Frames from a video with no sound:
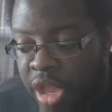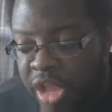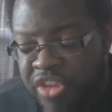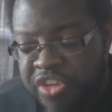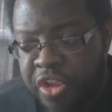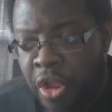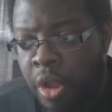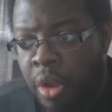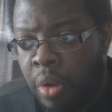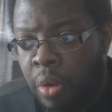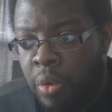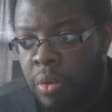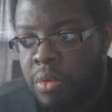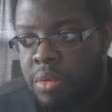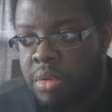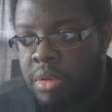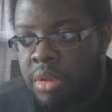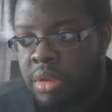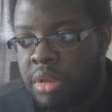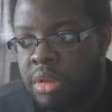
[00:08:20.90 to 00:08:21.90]
so
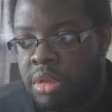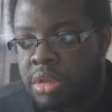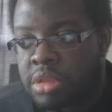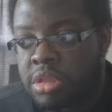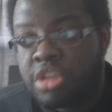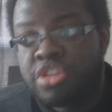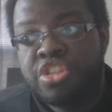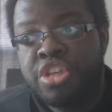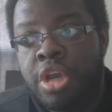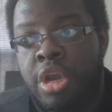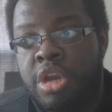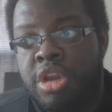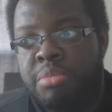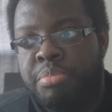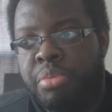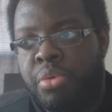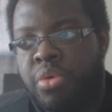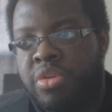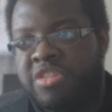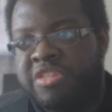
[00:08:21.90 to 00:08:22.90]
the turning
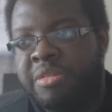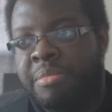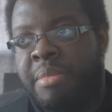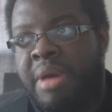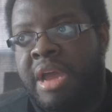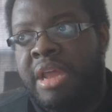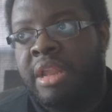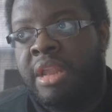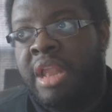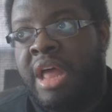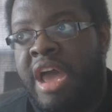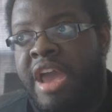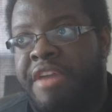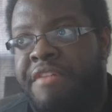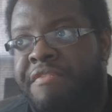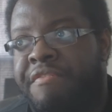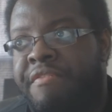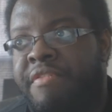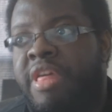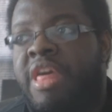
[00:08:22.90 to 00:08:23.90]
points in my
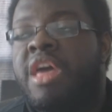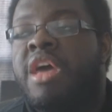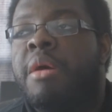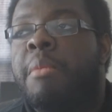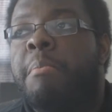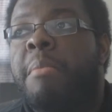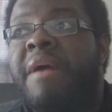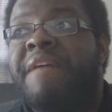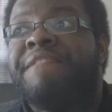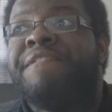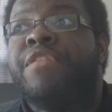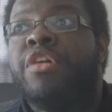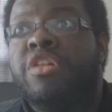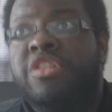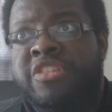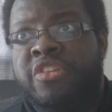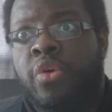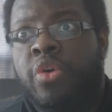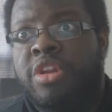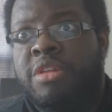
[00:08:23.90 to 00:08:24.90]
life. My
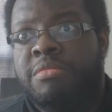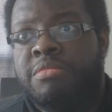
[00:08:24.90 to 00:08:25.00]
first